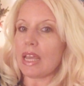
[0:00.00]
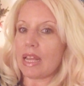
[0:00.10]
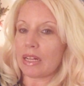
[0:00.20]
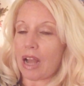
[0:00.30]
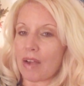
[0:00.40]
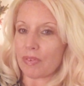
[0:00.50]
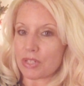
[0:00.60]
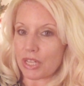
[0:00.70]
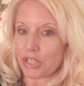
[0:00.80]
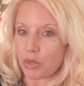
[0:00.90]
in
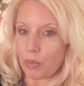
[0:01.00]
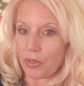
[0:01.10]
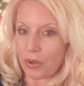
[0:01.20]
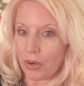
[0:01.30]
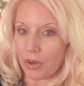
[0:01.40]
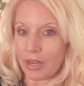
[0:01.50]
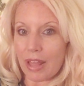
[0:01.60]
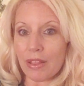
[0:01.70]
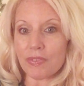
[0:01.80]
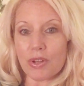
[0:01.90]
conversation with her, and
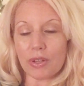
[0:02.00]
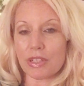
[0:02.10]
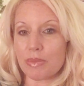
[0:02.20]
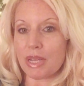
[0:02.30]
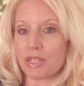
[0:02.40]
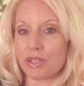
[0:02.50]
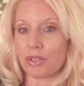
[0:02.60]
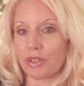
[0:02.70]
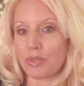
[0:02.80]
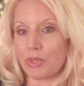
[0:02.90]
I love talking to my
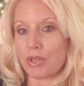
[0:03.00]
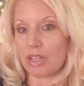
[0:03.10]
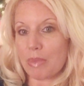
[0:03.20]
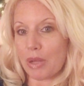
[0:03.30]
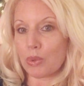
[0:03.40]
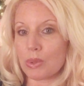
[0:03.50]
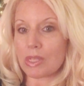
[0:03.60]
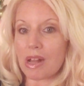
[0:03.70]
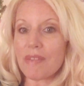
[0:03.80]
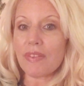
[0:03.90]
sister because we talk about cool
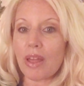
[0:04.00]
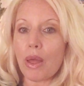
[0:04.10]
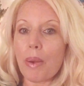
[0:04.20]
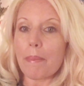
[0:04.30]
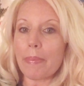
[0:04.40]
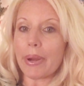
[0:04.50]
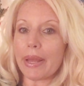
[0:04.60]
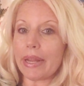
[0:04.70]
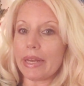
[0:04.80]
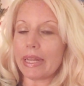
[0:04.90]
stuff,
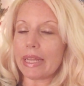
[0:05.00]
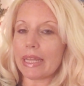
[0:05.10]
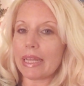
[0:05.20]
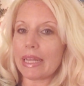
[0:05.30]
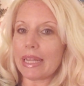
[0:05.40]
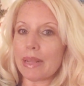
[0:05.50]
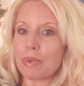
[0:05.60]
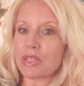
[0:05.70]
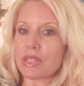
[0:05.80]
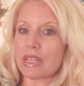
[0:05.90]
but
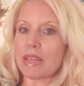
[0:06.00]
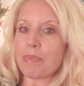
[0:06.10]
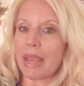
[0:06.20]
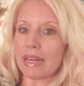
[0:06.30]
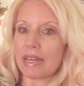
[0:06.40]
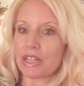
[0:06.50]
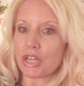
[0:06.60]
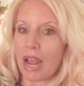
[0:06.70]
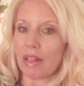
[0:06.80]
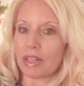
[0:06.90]
it made it a
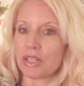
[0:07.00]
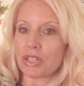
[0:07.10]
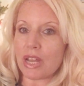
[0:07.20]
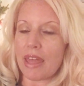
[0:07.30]
challenge.